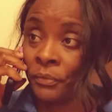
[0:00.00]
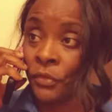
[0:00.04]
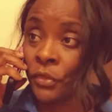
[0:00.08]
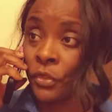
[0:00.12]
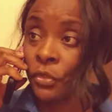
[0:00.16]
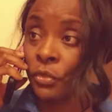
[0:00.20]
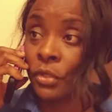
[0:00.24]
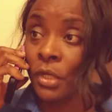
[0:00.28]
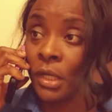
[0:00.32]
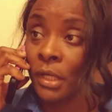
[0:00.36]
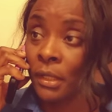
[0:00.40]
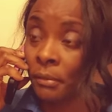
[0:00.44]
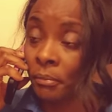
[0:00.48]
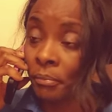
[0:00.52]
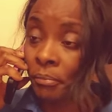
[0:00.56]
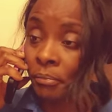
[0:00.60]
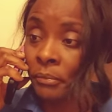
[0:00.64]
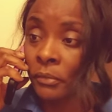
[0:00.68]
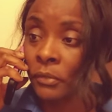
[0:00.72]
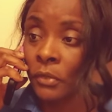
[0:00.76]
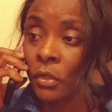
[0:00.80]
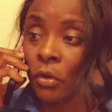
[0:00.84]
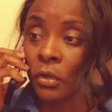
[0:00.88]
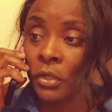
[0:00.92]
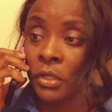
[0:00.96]
You're done.
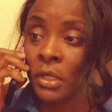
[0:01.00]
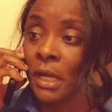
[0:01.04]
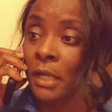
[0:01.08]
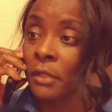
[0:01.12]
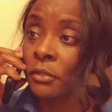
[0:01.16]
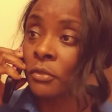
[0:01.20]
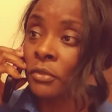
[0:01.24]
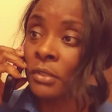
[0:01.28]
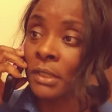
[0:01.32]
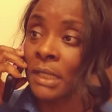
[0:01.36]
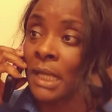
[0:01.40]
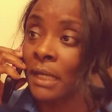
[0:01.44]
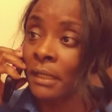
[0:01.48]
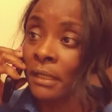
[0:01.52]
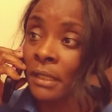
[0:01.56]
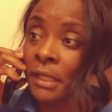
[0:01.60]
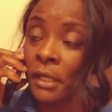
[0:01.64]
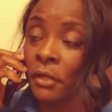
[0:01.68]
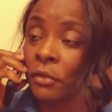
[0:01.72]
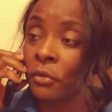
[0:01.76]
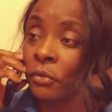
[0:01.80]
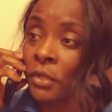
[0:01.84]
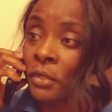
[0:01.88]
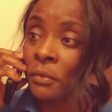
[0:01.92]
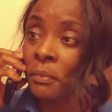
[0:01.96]
All you gotta do is sign the
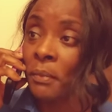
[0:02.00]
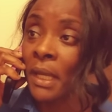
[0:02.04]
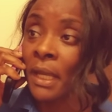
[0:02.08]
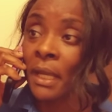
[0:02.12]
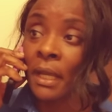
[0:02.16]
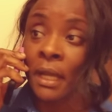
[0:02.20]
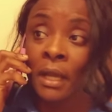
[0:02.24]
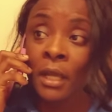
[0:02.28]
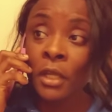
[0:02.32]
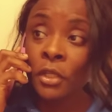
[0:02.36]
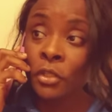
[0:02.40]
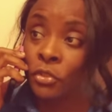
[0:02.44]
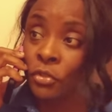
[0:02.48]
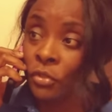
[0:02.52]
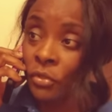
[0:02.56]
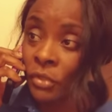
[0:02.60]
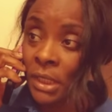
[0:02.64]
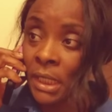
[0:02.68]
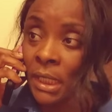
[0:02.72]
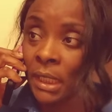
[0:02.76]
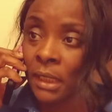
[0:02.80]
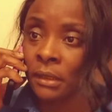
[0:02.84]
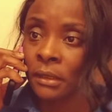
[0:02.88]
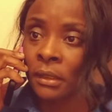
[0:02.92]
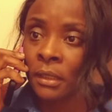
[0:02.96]
agreement. You're
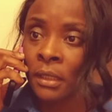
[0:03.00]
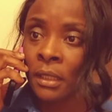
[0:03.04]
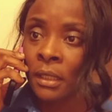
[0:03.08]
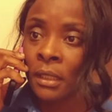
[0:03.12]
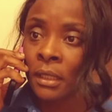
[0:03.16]
done.